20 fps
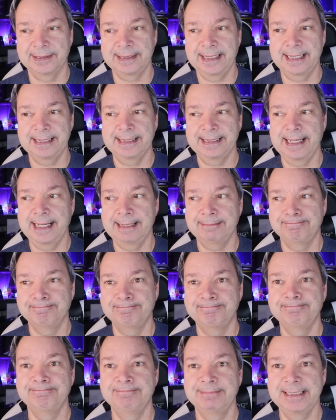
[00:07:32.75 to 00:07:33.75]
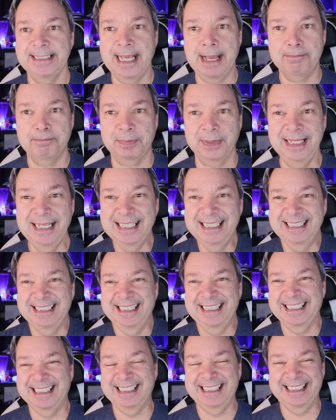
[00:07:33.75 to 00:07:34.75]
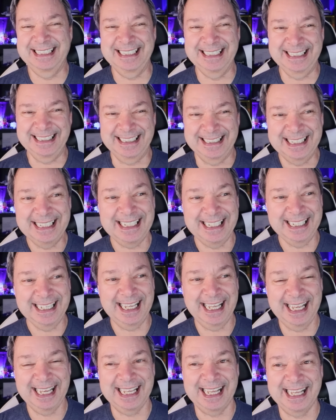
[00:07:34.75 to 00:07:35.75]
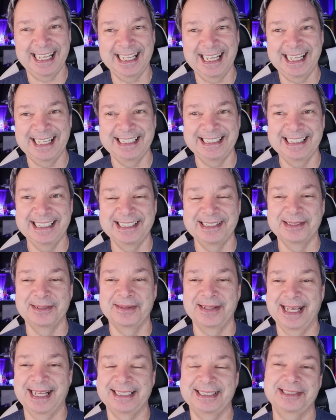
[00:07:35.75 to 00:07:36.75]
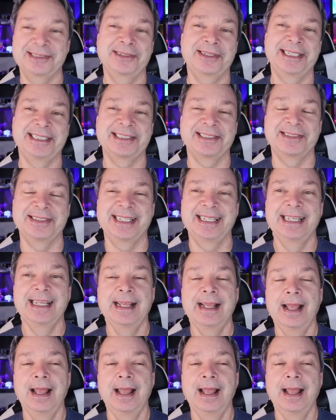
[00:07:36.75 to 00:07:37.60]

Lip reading: And I said, yep. I did know that. Sorry, Tony.